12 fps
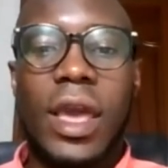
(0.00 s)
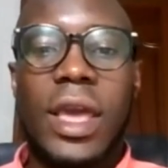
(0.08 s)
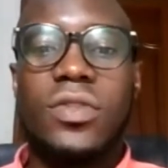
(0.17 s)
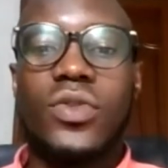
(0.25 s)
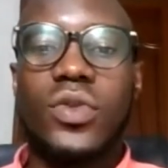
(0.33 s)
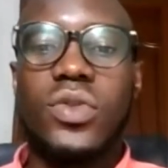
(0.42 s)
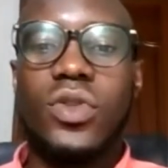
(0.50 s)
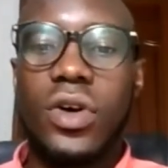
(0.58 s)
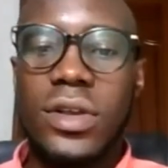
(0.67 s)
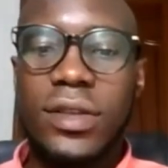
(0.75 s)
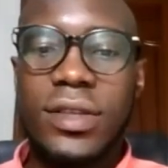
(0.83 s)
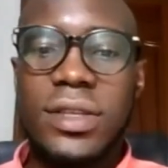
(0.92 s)
And to
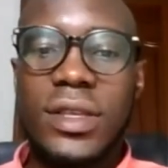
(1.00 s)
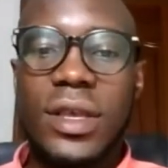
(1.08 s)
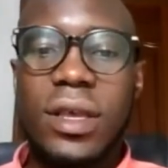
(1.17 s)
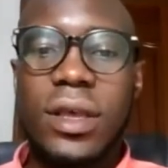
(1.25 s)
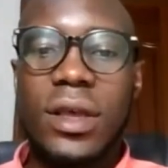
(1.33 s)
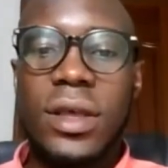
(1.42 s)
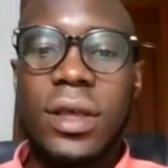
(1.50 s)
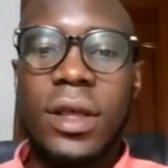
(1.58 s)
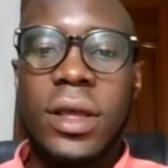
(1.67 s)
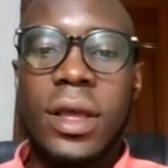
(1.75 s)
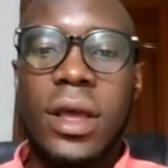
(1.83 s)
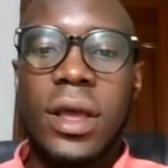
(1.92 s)
those
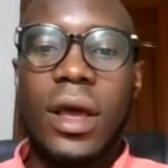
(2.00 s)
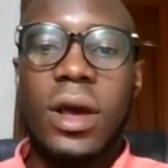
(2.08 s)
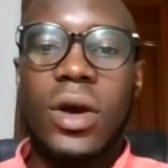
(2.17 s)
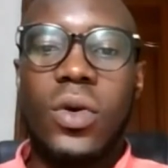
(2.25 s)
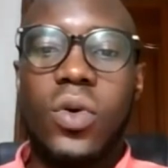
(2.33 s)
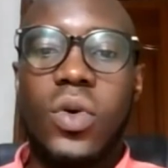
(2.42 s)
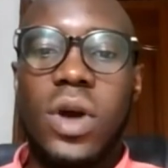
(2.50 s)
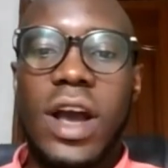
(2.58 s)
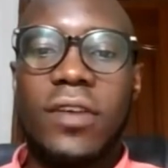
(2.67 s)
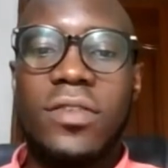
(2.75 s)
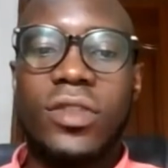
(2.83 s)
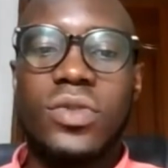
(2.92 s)
who
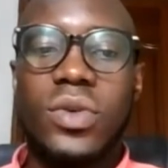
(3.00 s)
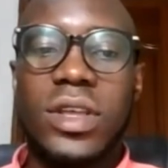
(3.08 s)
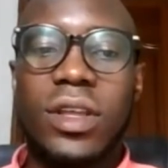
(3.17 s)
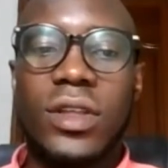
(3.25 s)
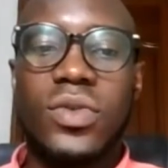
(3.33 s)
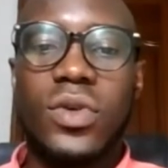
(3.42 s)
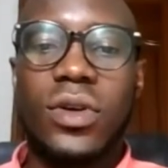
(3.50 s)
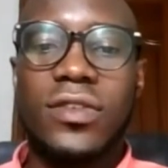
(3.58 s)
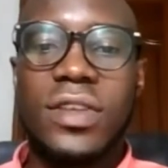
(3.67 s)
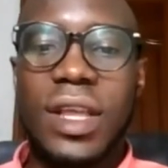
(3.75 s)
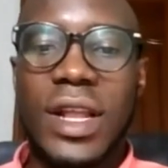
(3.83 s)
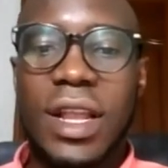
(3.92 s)
haven't took into
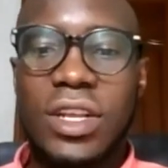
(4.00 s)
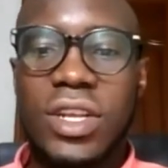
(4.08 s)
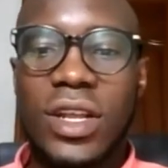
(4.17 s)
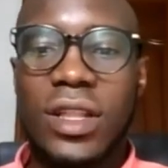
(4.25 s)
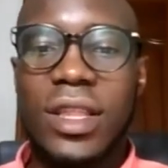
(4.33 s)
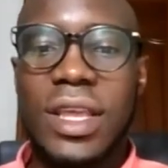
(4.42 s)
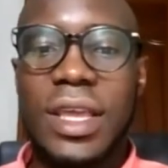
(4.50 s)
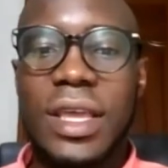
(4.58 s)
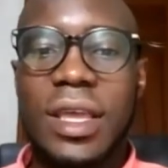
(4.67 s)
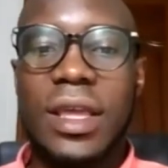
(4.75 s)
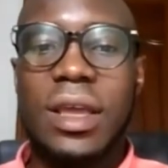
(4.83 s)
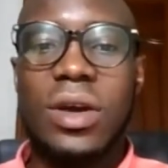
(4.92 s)
consideration
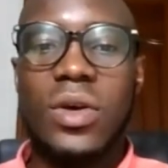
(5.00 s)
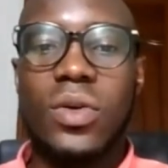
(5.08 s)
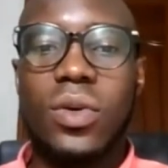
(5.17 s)
the